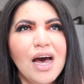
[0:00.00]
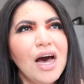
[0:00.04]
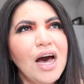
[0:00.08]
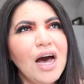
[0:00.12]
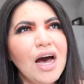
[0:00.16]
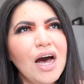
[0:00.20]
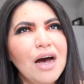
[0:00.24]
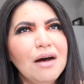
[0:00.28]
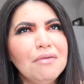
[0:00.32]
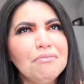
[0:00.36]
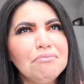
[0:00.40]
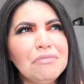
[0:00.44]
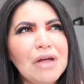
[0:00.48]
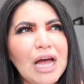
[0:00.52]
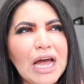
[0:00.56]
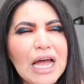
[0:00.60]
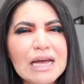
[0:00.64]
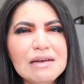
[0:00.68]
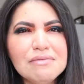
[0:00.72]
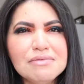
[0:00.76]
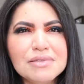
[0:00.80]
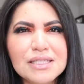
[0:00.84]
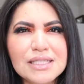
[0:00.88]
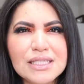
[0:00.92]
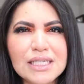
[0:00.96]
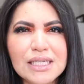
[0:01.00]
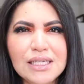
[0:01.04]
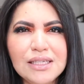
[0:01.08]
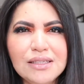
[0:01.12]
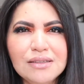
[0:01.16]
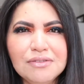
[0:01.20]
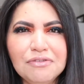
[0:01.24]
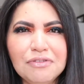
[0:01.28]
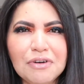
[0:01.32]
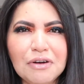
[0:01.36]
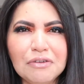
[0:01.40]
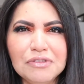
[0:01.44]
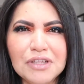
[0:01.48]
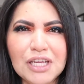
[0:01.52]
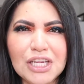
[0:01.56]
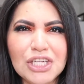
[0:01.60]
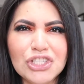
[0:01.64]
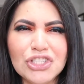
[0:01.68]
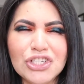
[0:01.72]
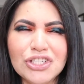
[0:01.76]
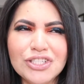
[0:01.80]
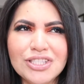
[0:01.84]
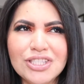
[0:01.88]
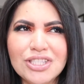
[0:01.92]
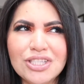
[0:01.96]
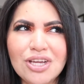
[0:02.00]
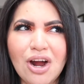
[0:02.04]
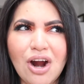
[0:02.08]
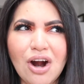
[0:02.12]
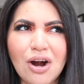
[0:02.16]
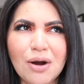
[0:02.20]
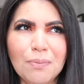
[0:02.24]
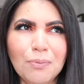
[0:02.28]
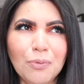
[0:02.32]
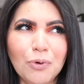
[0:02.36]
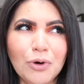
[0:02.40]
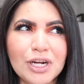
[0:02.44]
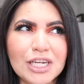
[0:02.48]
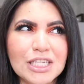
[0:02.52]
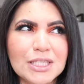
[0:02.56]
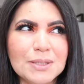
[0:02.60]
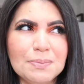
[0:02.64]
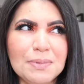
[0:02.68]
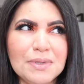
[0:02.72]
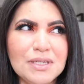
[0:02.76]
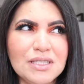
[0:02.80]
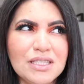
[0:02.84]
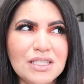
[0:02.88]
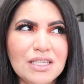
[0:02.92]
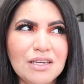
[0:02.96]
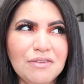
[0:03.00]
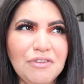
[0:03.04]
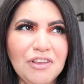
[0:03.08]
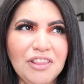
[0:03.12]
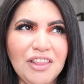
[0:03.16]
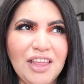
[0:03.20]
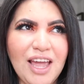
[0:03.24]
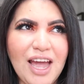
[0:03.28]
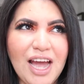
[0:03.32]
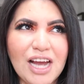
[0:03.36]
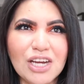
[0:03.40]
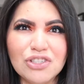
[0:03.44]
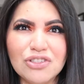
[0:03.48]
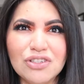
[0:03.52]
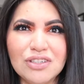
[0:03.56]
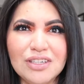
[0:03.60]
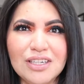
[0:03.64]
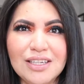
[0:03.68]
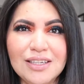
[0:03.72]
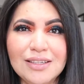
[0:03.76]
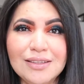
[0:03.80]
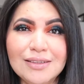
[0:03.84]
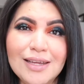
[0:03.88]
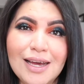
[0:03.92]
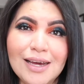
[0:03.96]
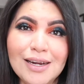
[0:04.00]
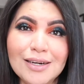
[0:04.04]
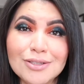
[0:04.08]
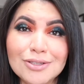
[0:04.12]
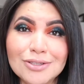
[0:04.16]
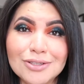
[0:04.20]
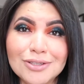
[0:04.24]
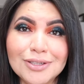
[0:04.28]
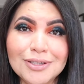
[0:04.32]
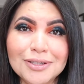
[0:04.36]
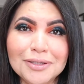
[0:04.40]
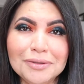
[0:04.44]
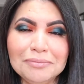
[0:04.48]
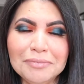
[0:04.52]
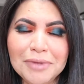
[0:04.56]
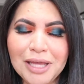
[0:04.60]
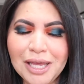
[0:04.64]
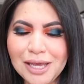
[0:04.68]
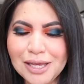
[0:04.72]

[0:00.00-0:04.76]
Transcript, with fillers: Um, I have seen foundations that are more expensive and they're actually not as good.